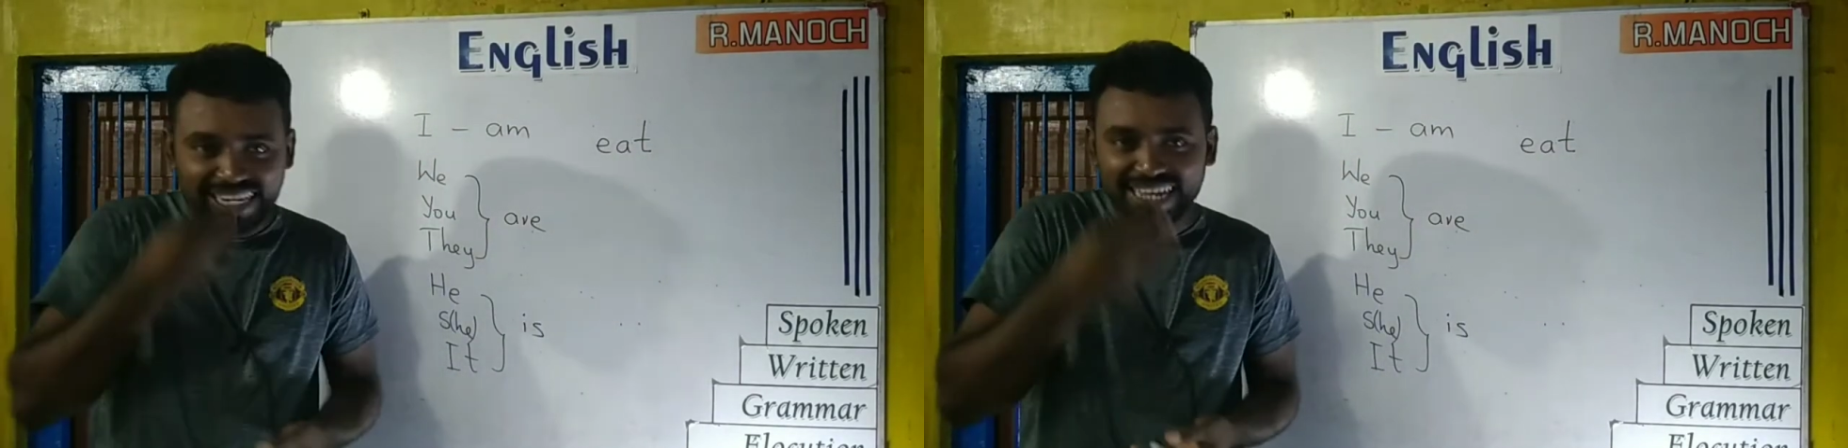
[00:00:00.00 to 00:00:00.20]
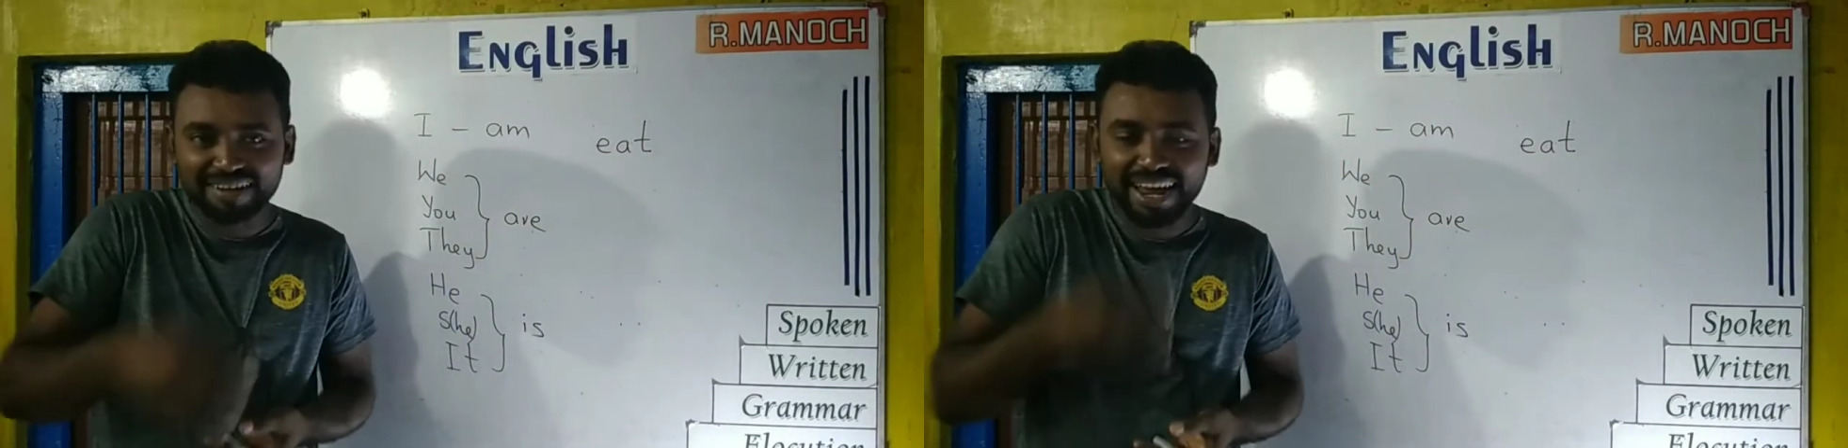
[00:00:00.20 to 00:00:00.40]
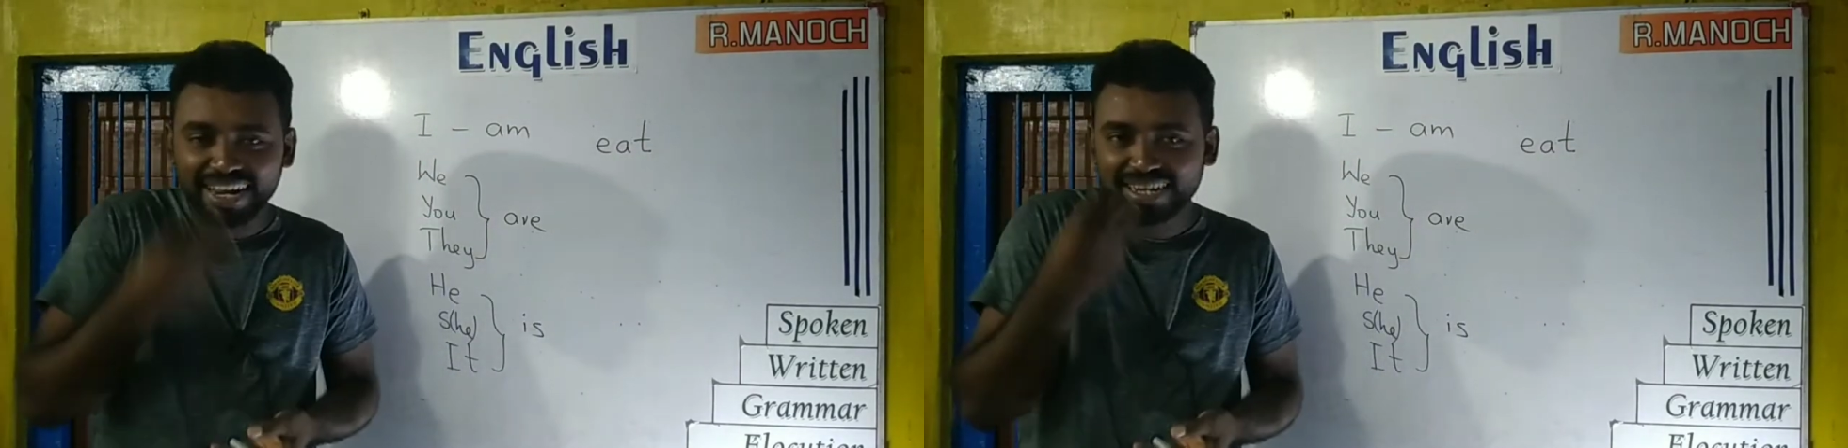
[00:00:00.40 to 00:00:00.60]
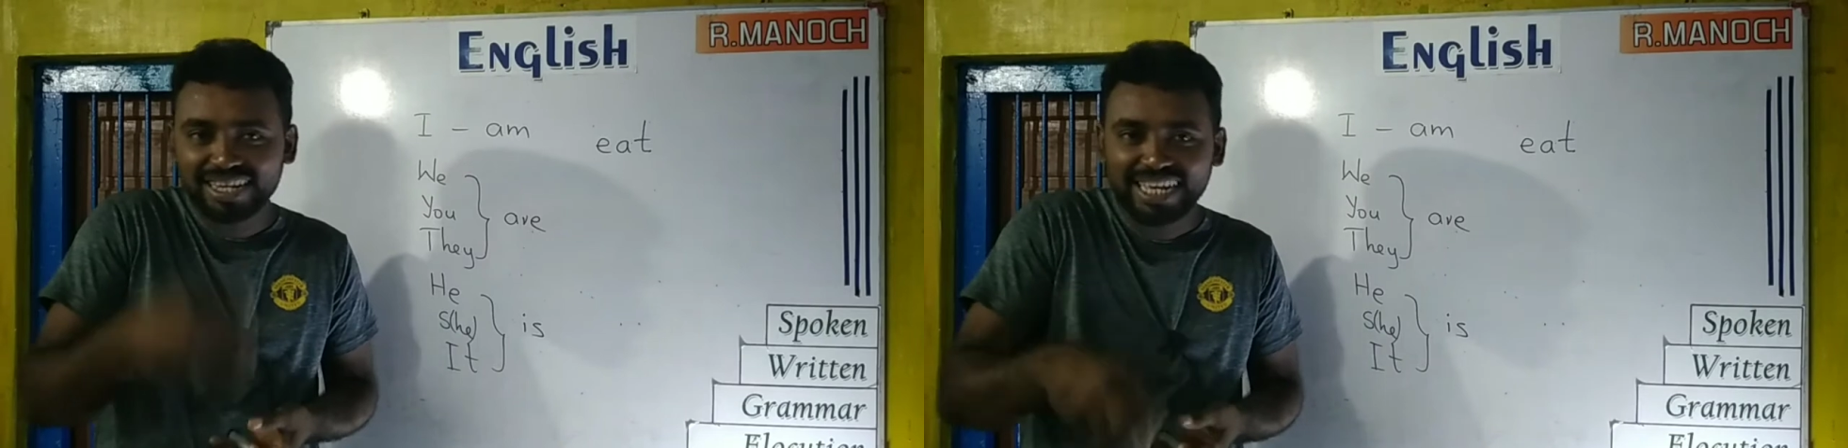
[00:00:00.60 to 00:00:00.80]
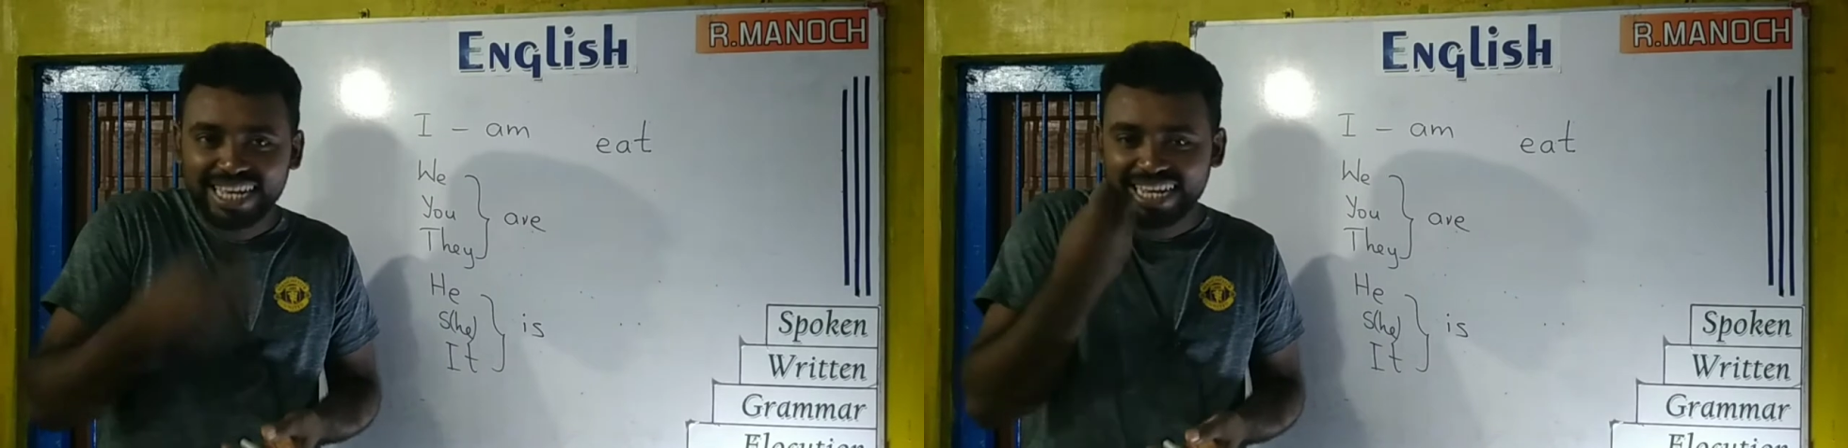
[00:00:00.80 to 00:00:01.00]
right?
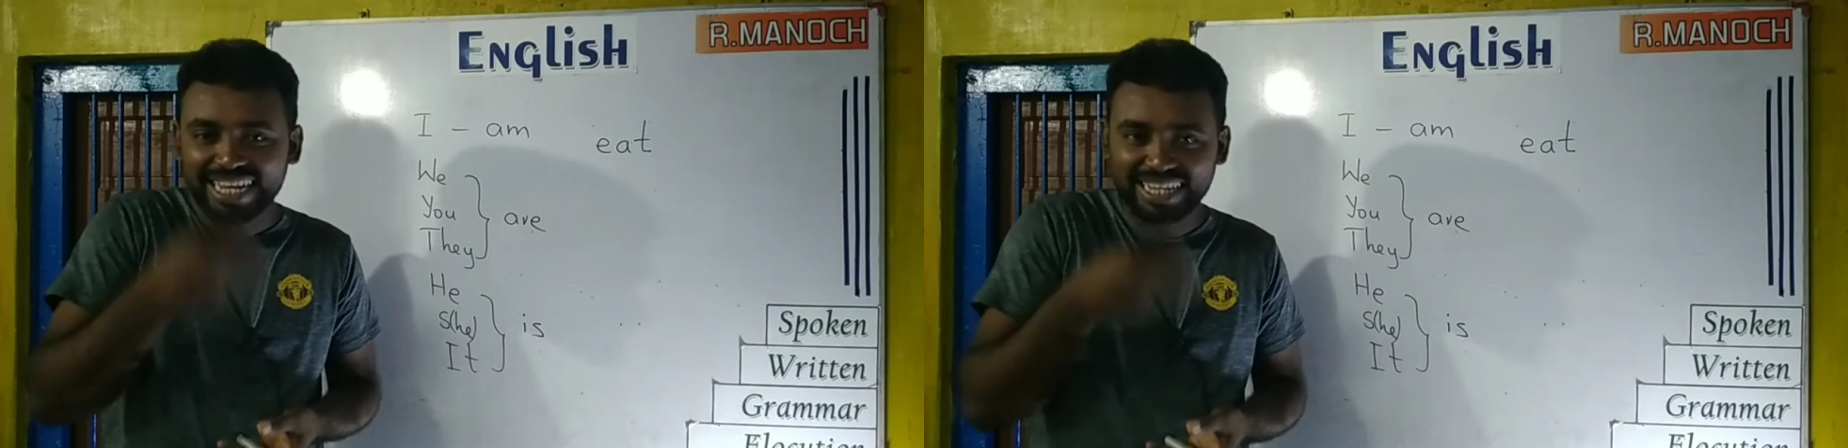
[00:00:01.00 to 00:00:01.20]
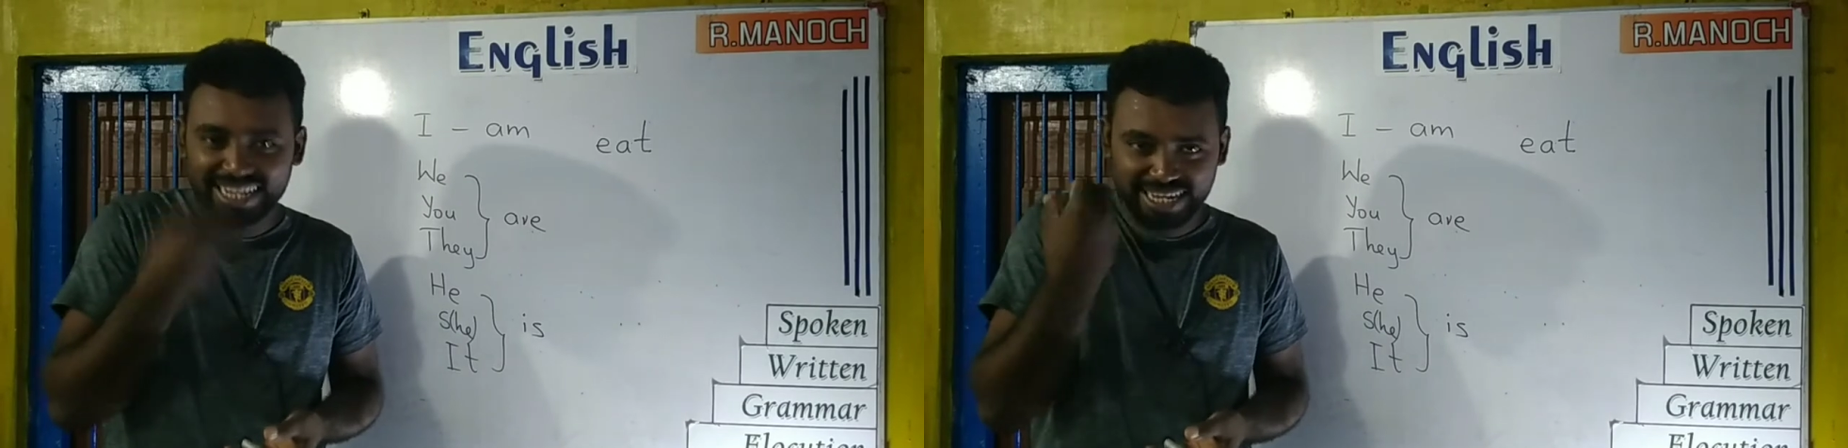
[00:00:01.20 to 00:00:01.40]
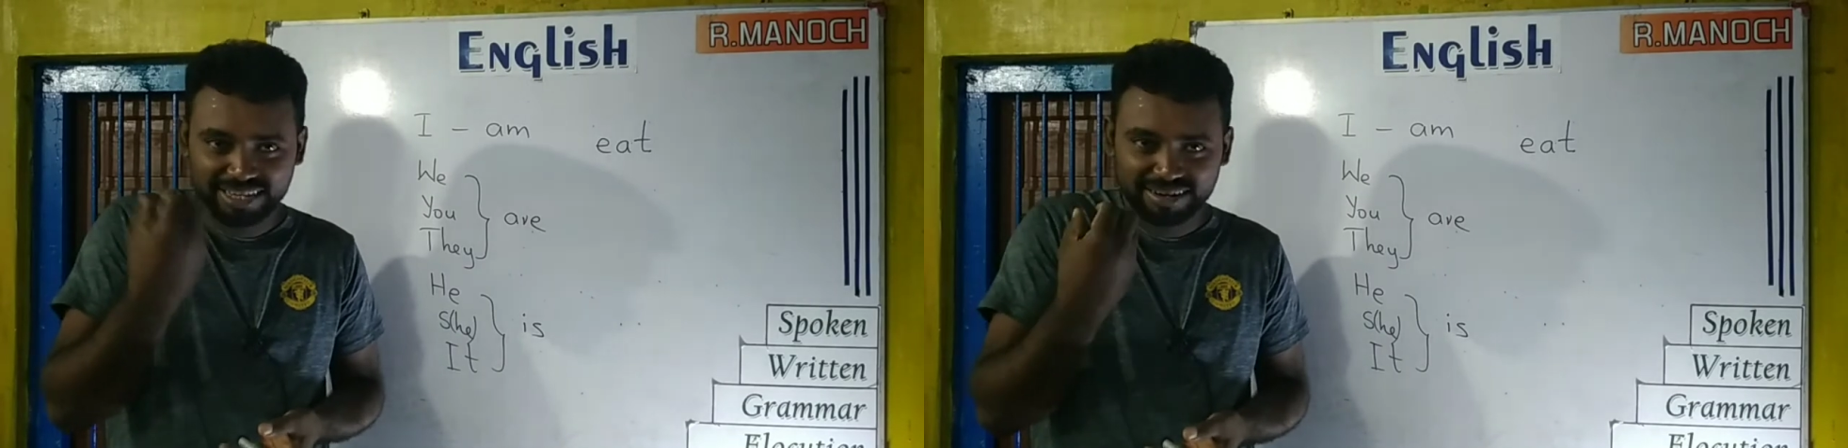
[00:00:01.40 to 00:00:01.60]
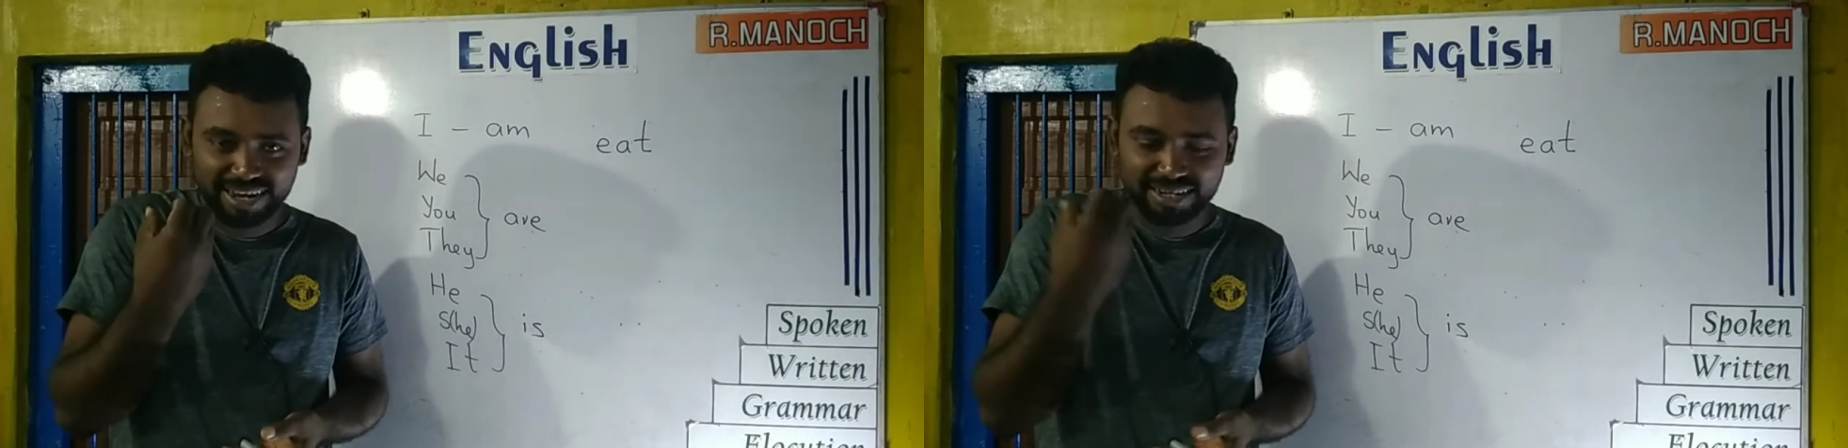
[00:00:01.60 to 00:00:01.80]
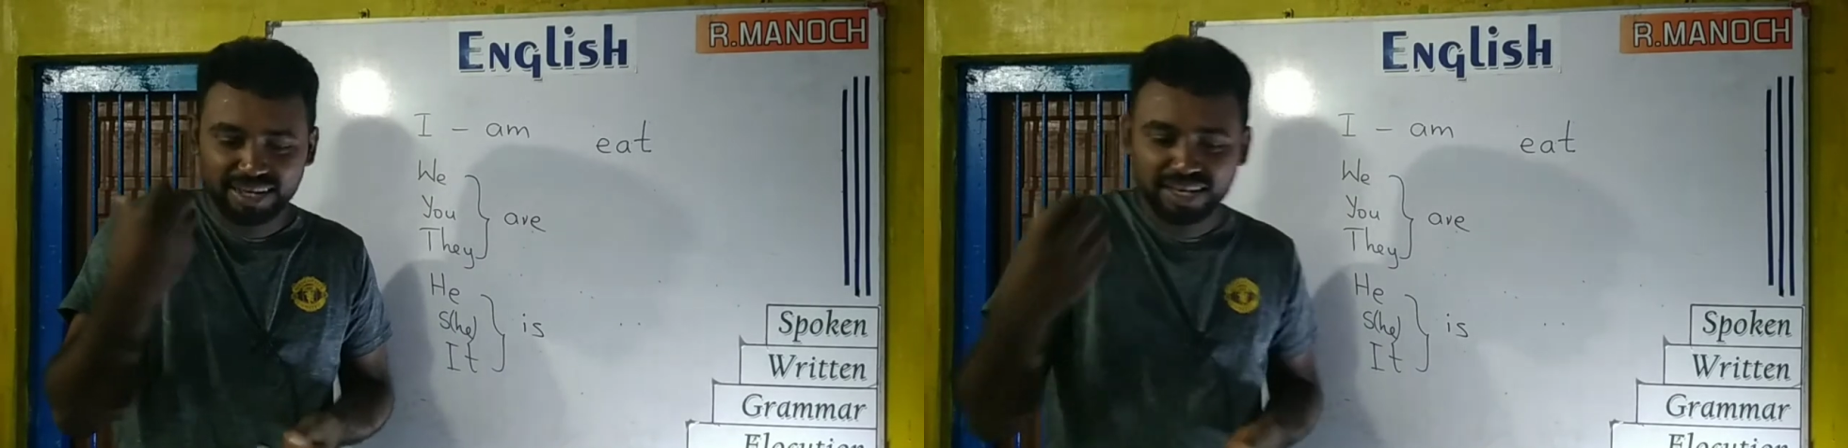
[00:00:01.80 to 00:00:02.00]
Eating,
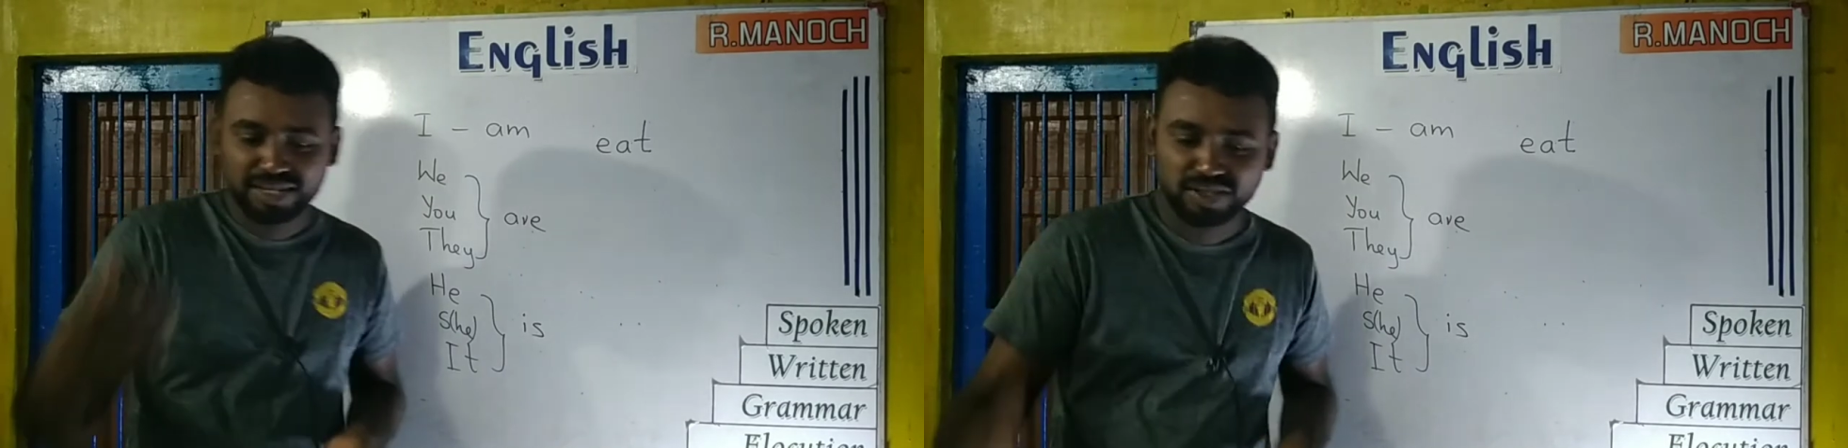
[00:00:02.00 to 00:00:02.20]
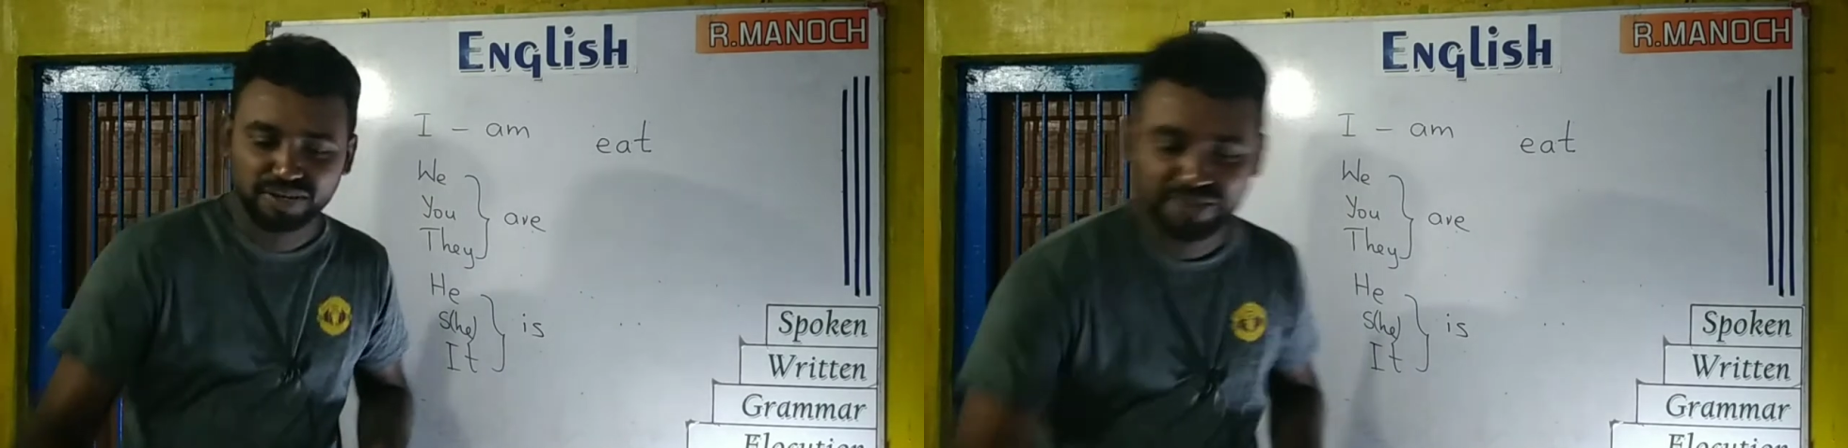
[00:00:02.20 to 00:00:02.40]
right? So if it is